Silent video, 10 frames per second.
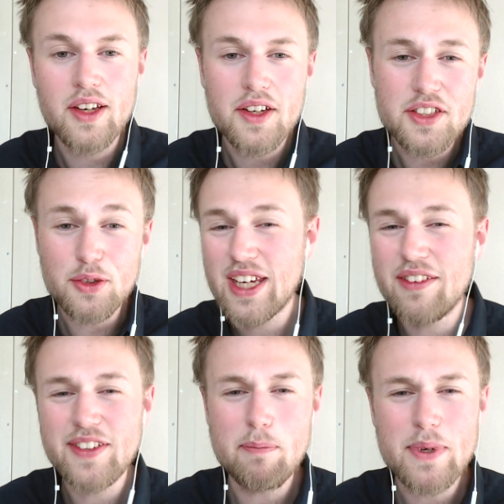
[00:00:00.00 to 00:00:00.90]
You
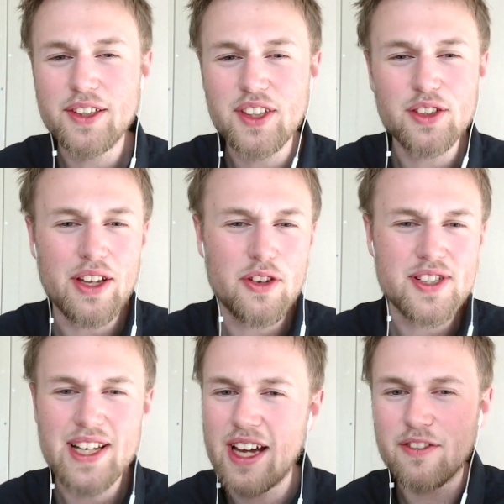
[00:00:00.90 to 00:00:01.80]
give the ability to
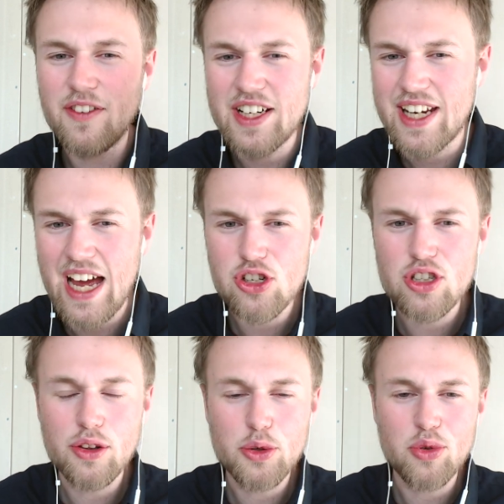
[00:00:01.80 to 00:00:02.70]
understand
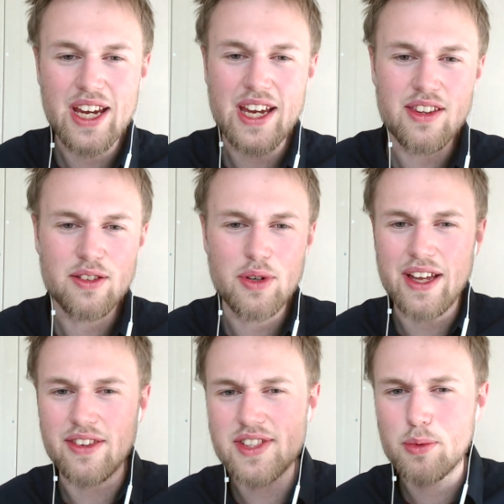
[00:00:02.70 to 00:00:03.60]
financial trends
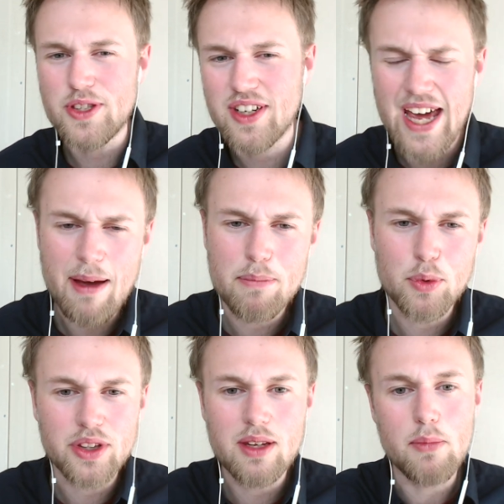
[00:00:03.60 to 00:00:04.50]
and what's going to happen
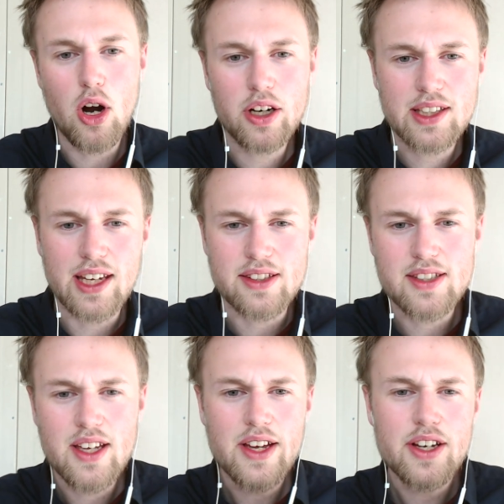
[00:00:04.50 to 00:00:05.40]
with the
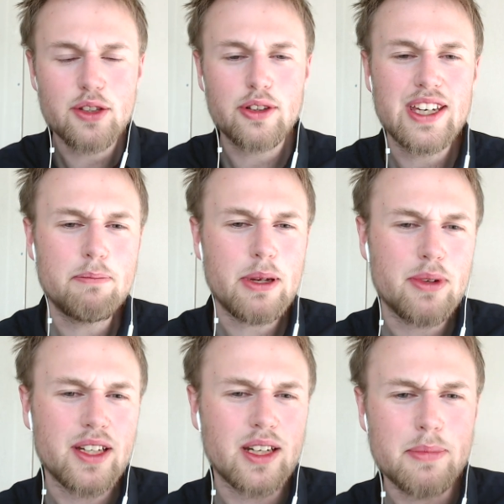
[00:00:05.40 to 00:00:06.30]
market. You give
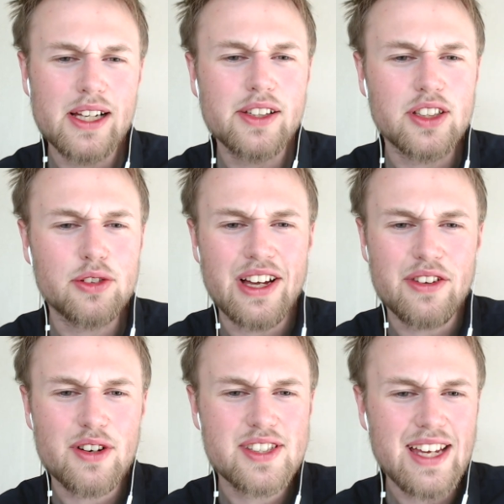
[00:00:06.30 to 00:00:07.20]
people an ability to
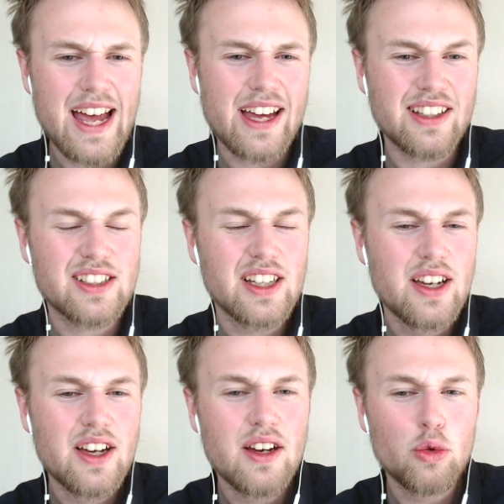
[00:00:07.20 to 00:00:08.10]
understand
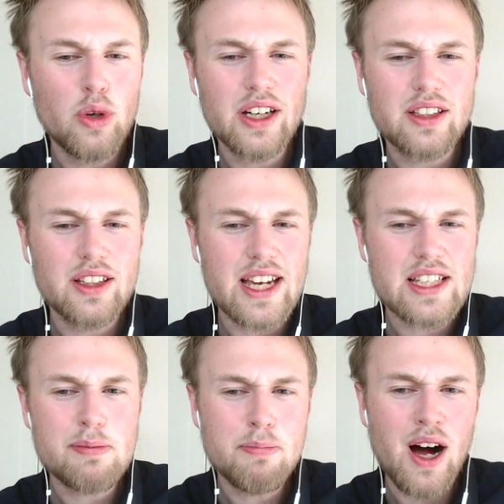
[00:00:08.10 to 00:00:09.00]
what
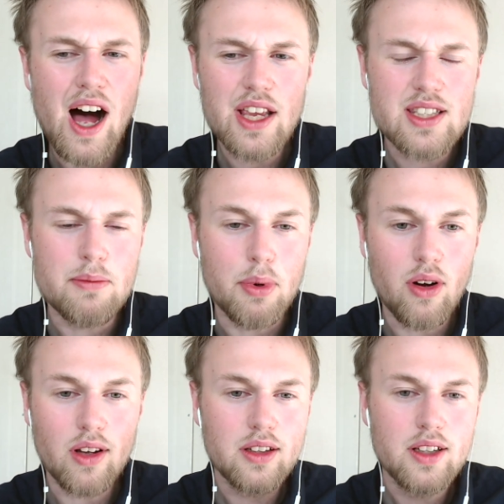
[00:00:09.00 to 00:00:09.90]
is
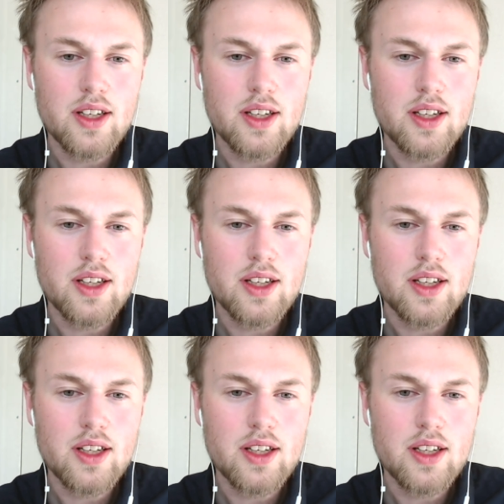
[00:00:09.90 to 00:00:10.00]
possible.